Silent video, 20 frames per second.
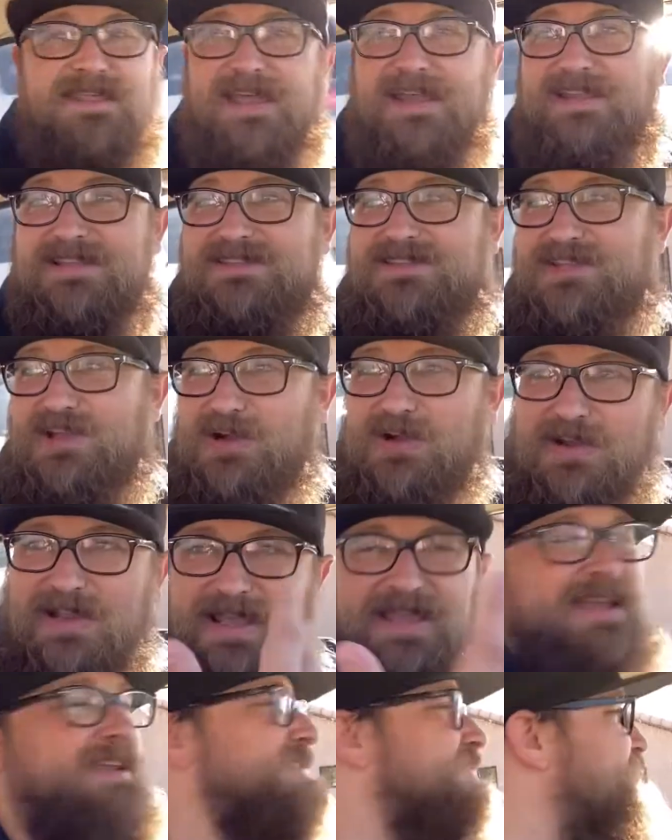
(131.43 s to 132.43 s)
then it's
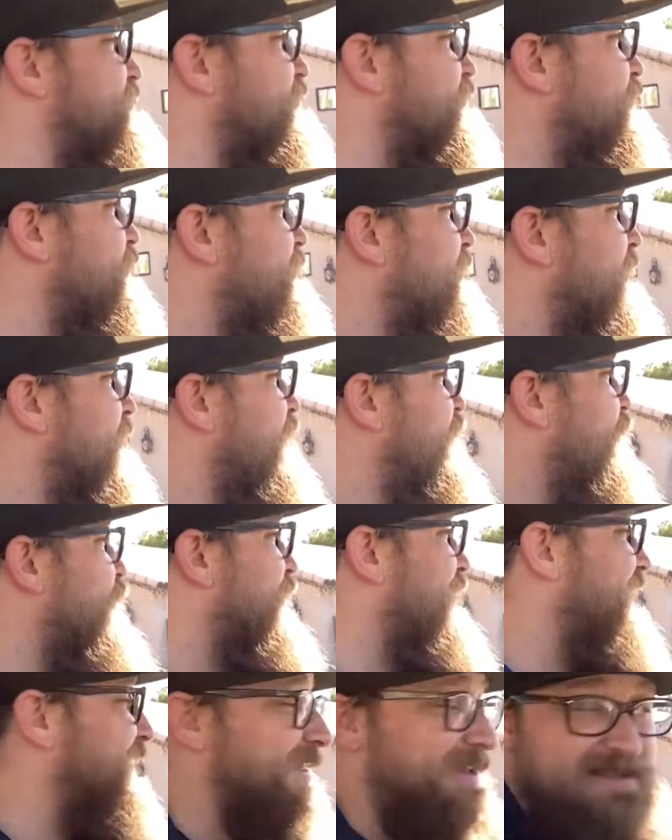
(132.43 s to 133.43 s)
turning into,
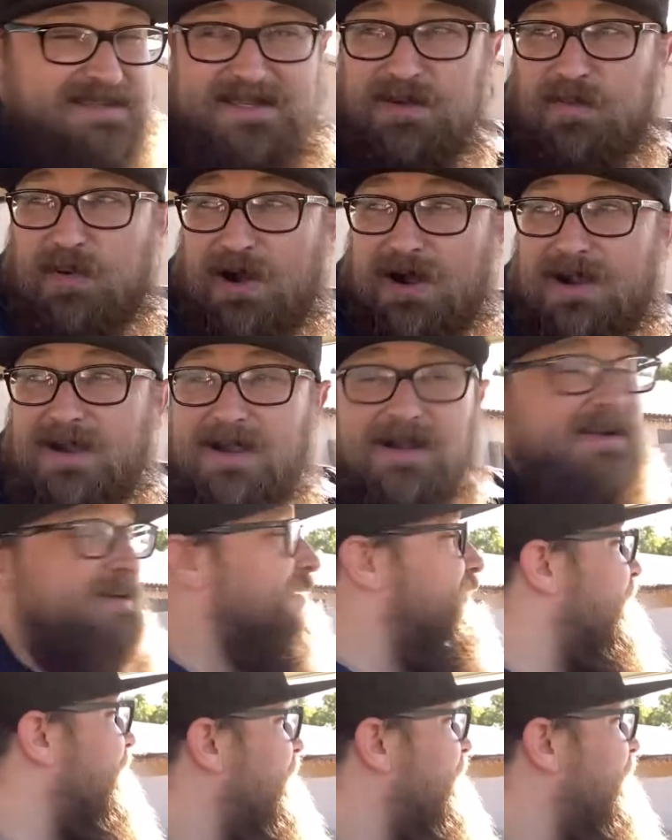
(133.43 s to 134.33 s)
well, it's apart.